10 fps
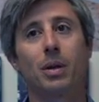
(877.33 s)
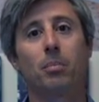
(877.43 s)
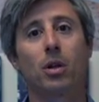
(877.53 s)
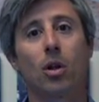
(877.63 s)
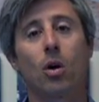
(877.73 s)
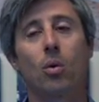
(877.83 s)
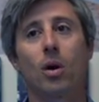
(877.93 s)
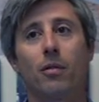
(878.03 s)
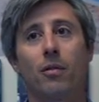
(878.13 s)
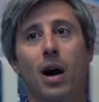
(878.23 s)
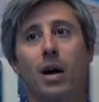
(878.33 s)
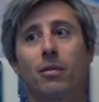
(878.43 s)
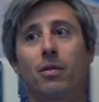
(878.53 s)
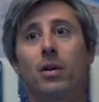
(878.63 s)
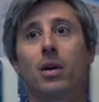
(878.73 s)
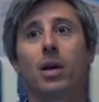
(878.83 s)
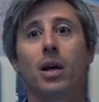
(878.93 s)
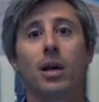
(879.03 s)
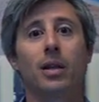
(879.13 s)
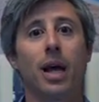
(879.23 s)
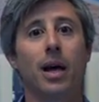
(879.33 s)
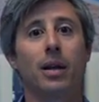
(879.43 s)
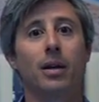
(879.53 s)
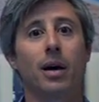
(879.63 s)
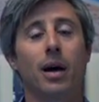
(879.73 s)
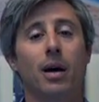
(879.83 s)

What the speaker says: been below a 5, then